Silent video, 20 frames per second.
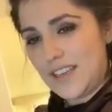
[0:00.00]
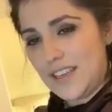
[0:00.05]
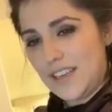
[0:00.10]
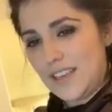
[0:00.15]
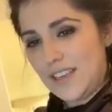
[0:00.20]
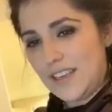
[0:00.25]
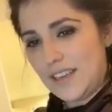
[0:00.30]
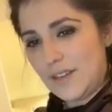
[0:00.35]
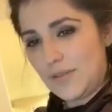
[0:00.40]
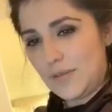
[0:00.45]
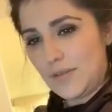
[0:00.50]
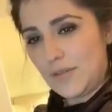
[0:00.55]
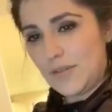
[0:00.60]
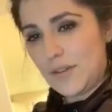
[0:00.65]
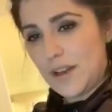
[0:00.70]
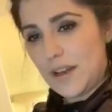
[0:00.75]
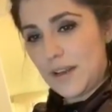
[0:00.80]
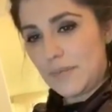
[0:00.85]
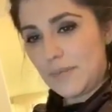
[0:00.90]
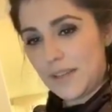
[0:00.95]
Yeah, well,
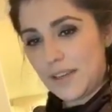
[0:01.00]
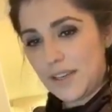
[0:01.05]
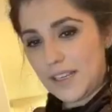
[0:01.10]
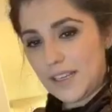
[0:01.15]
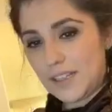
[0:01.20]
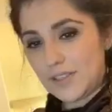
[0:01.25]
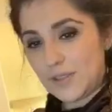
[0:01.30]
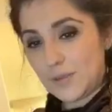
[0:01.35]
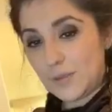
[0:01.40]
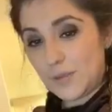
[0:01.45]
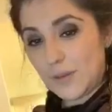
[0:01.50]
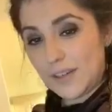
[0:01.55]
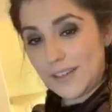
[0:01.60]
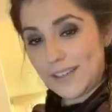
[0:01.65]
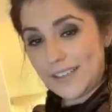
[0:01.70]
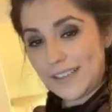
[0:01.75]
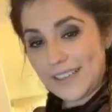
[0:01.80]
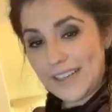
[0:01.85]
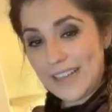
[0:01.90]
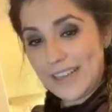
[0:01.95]
I'm gonna get to work,
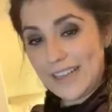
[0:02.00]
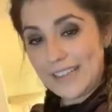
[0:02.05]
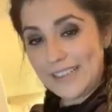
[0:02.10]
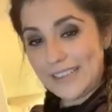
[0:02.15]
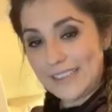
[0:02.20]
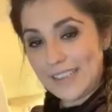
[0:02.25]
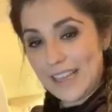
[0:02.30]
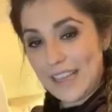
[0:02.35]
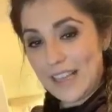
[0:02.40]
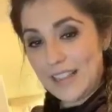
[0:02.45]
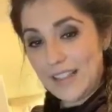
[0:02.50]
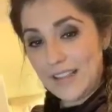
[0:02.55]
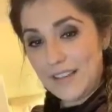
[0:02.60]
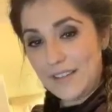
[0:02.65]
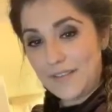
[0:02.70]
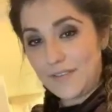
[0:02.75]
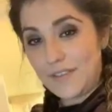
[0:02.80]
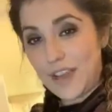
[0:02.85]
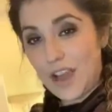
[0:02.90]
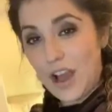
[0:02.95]
guys. I love
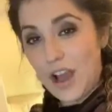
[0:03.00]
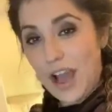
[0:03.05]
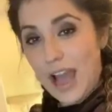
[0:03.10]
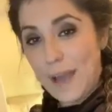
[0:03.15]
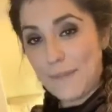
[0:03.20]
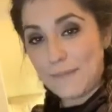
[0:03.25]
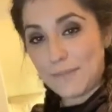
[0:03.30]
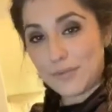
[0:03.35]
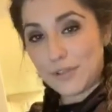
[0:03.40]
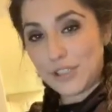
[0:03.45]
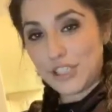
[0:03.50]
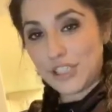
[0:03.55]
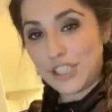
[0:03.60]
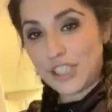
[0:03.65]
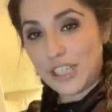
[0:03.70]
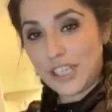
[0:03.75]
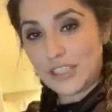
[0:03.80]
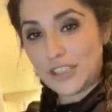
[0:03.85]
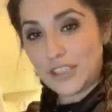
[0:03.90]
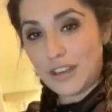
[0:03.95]
y'all. I
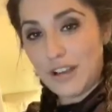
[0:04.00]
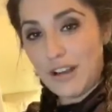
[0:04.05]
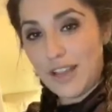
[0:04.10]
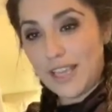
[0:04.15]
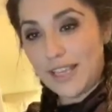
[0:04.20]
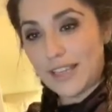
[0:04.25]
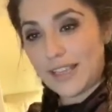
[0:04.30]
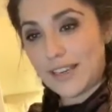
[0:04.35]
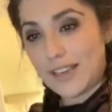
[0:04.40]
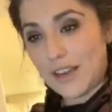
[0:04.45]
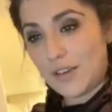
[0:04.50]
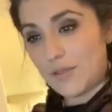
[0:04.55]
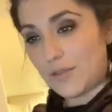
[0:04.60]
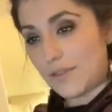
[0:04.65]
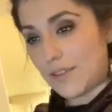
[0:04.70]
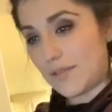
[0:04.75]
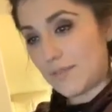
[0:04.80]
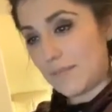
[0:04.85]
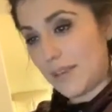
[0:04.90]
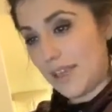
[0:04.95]
appreciate y'all hanging out with
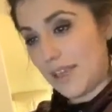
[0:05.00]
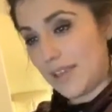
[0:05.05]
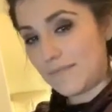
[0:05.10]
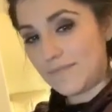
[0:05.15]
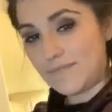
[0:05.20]
me.